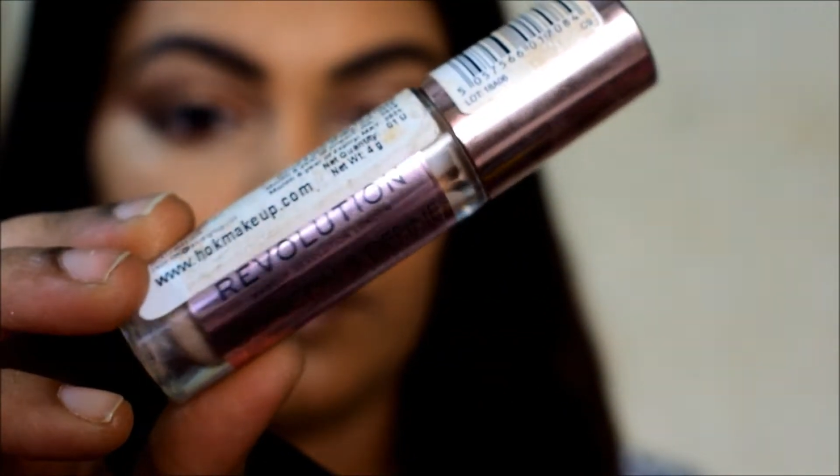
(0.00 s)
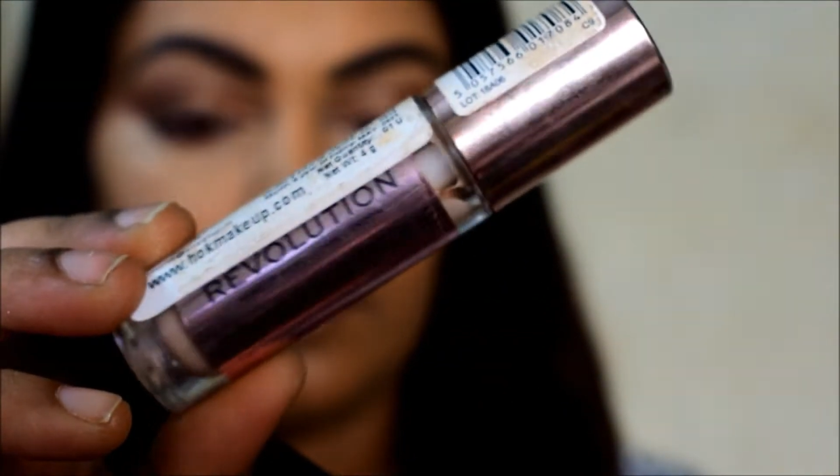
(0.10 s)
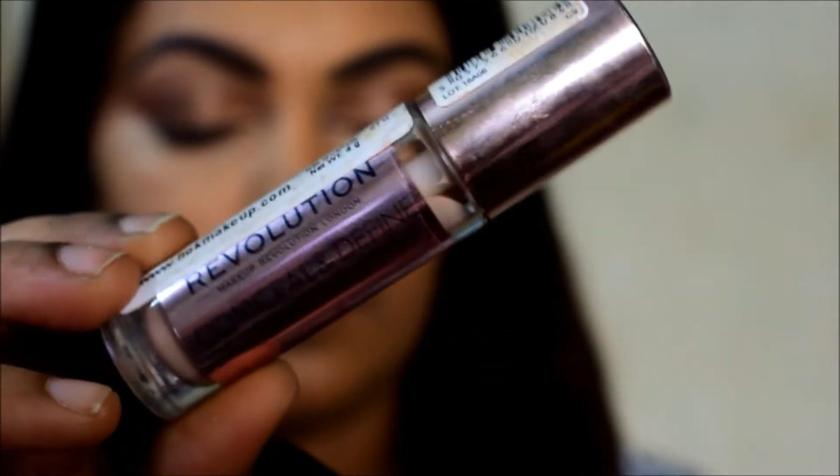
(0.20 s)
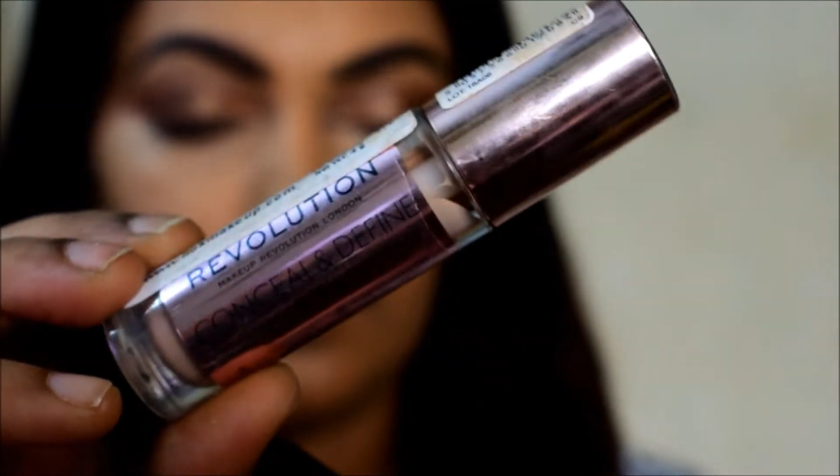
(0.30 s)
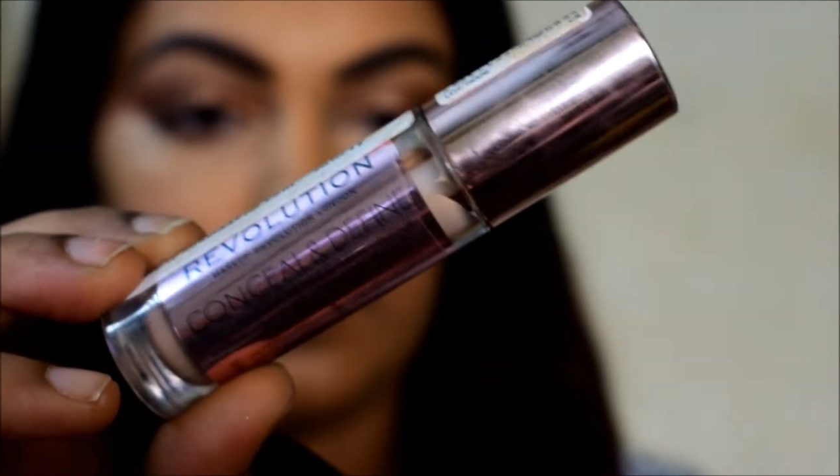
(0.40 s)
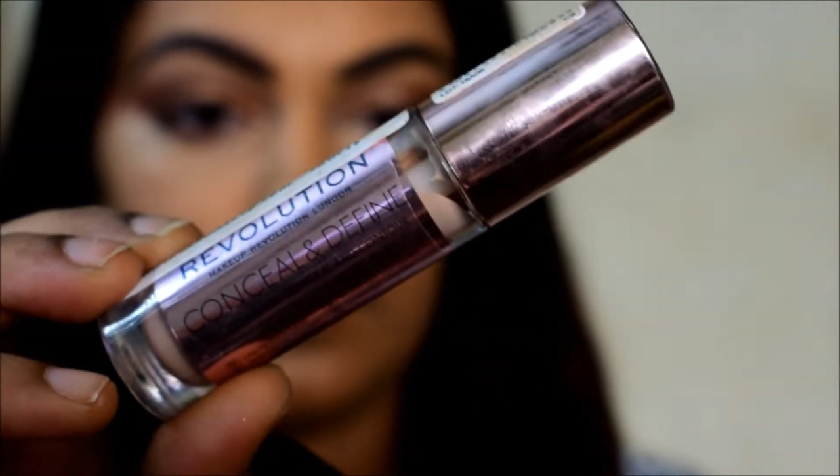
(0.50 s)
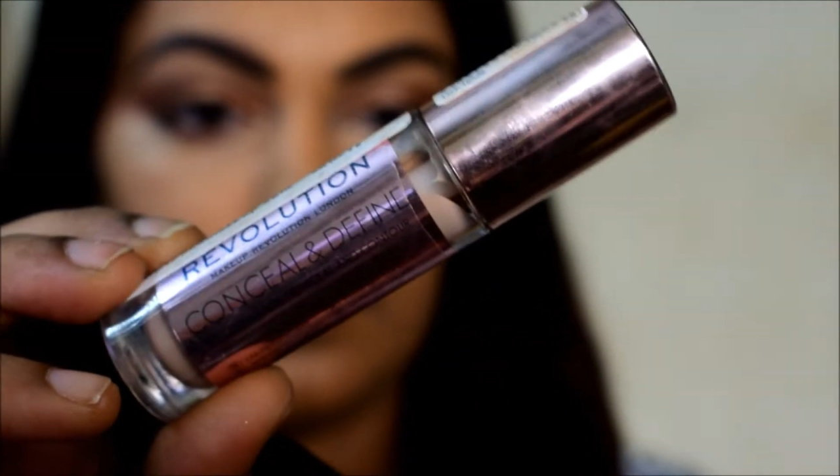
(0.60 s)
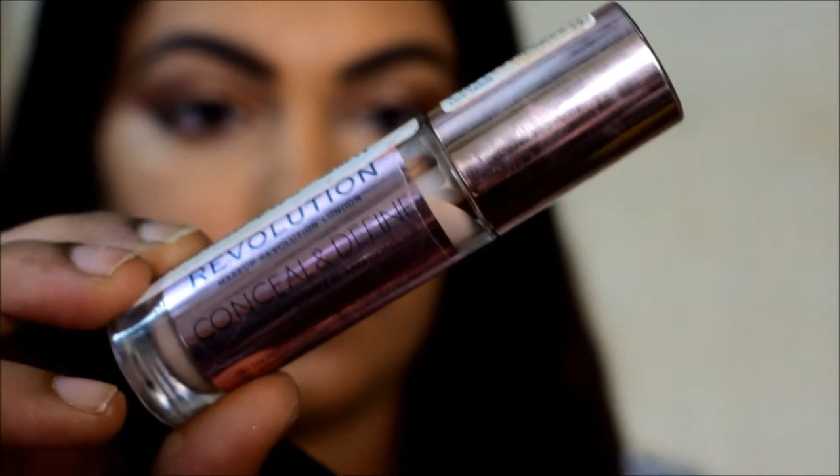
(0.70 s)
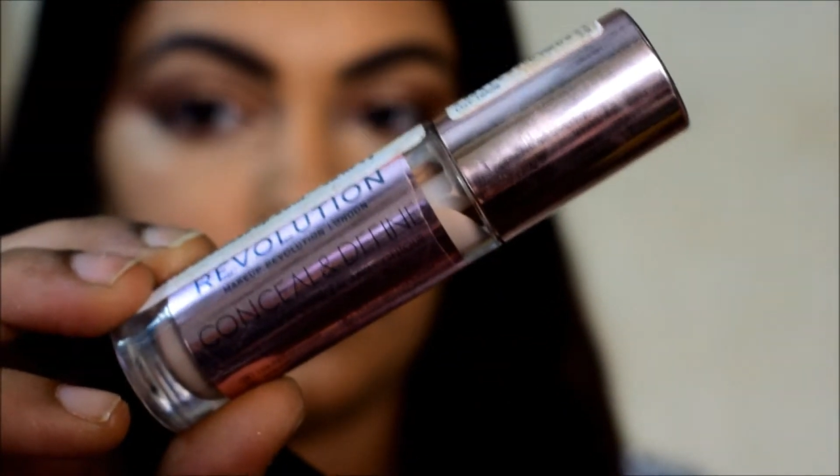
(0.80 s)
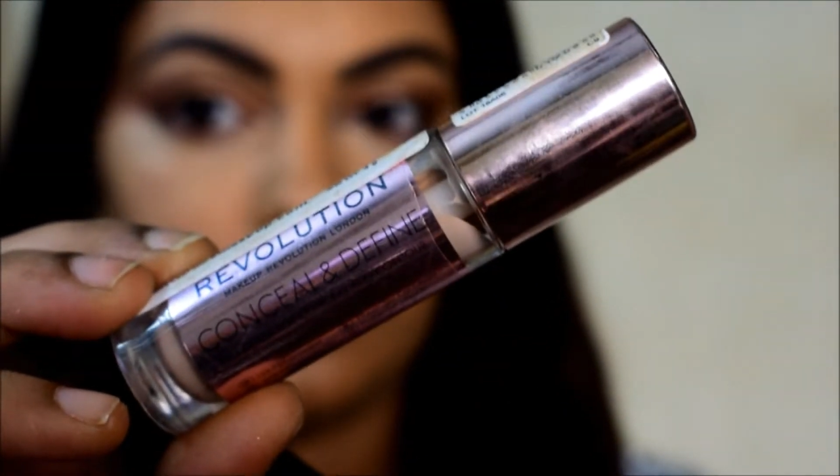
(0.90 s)
I'm going to
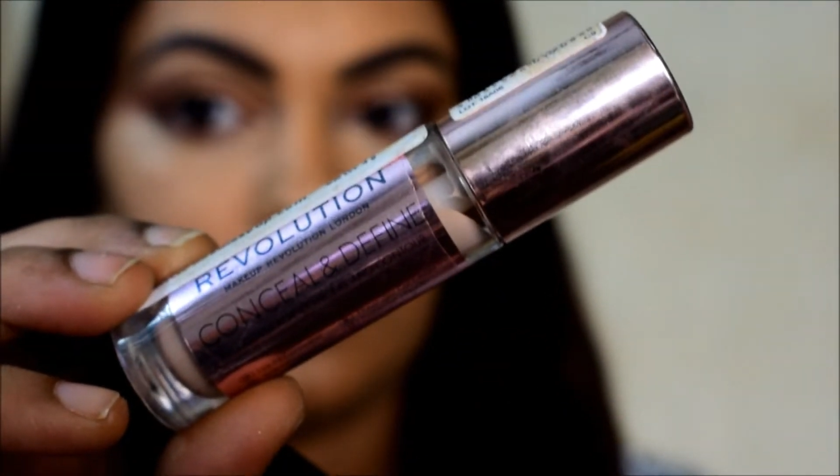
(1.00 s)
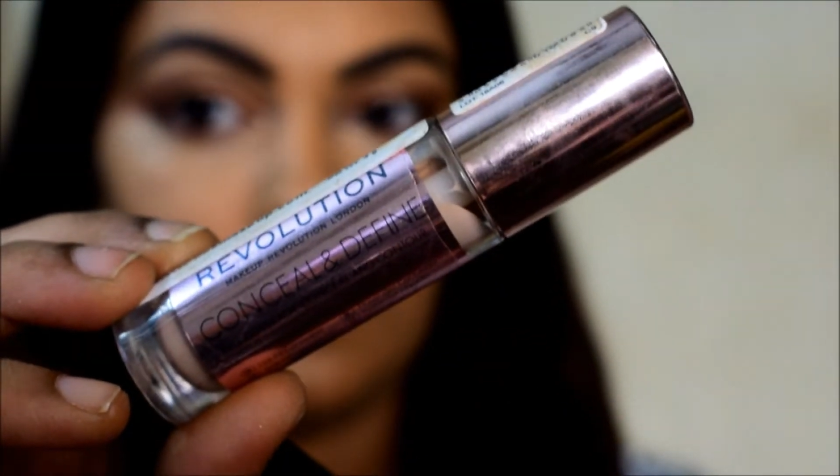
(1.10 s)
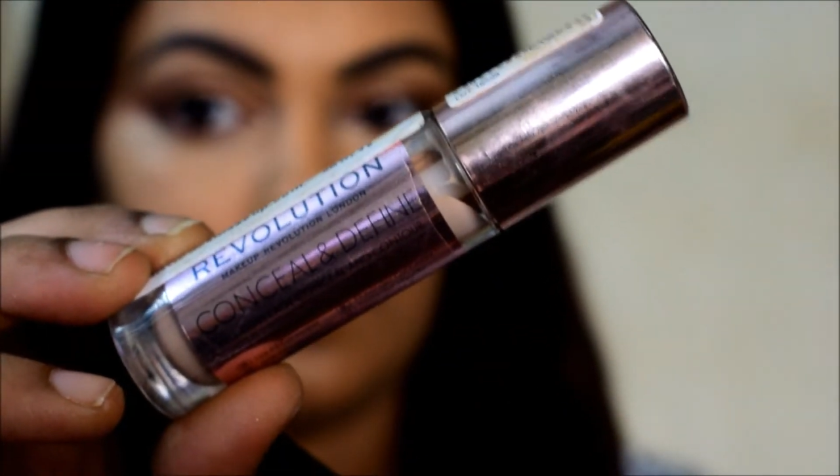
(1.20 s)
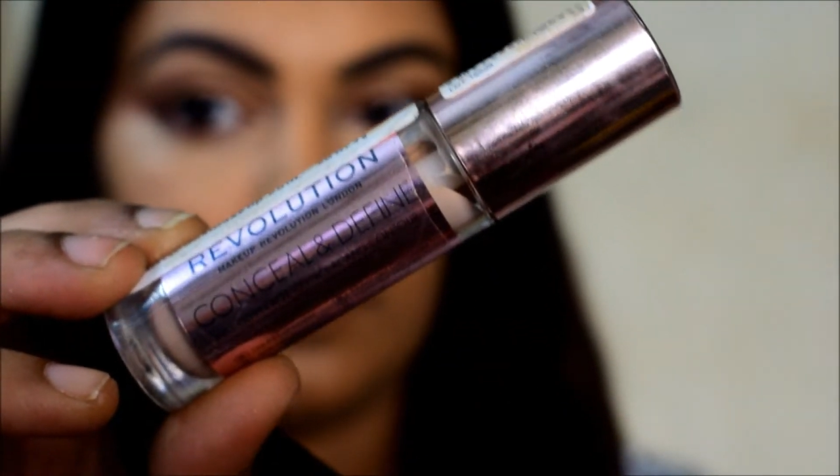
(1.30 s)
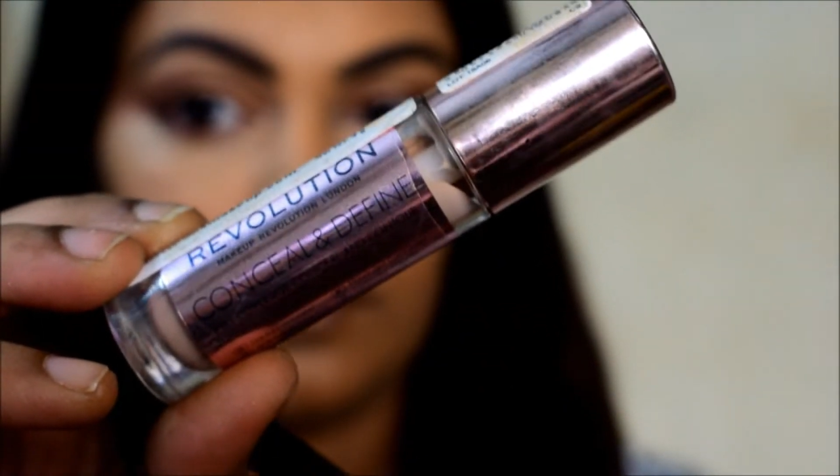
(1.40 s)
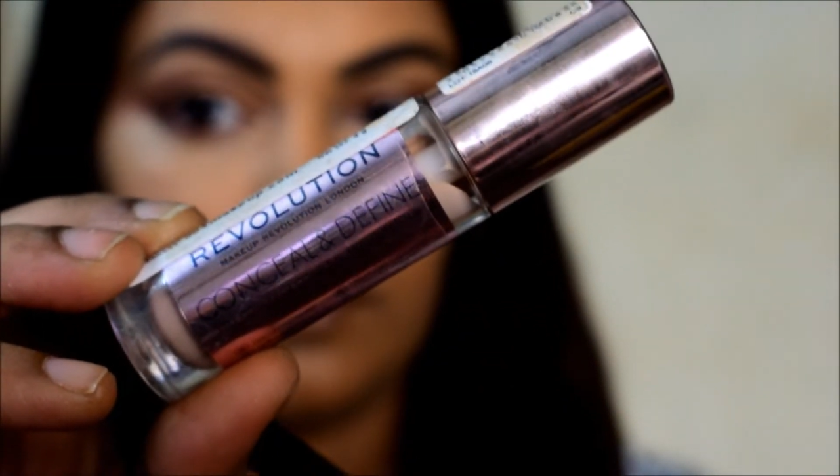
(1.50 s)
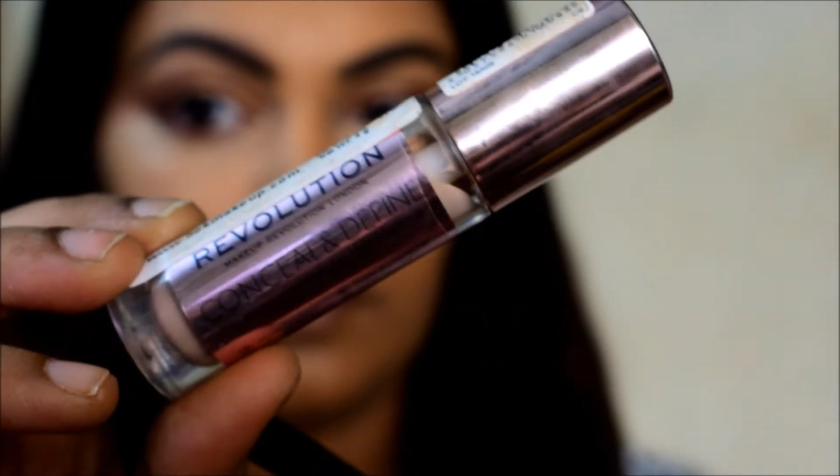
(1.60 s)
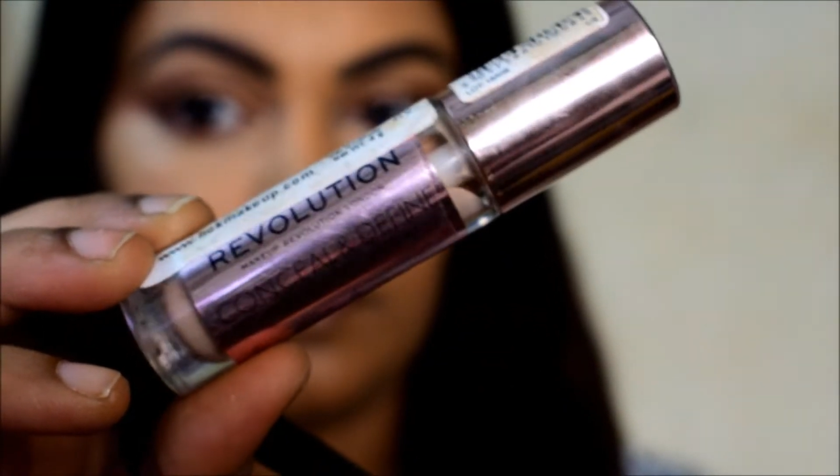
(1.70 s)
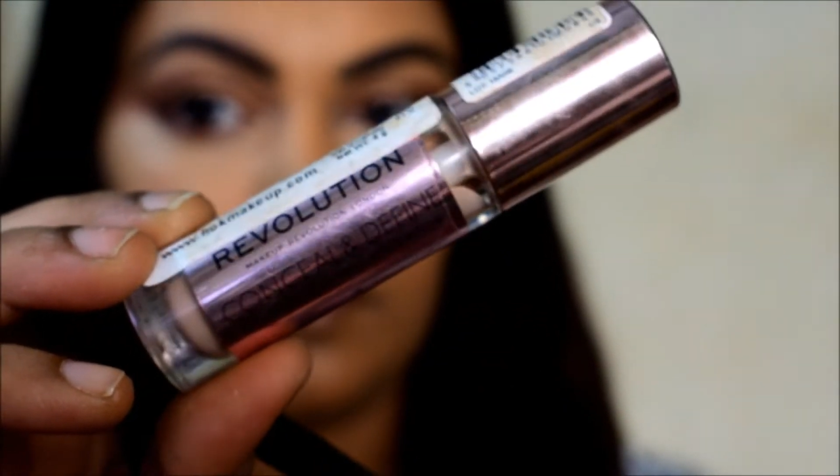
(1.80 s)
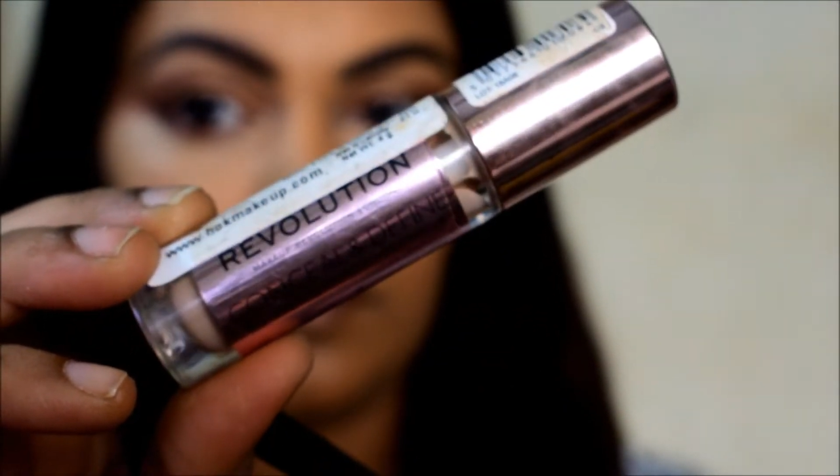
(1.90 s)
use this mostly on the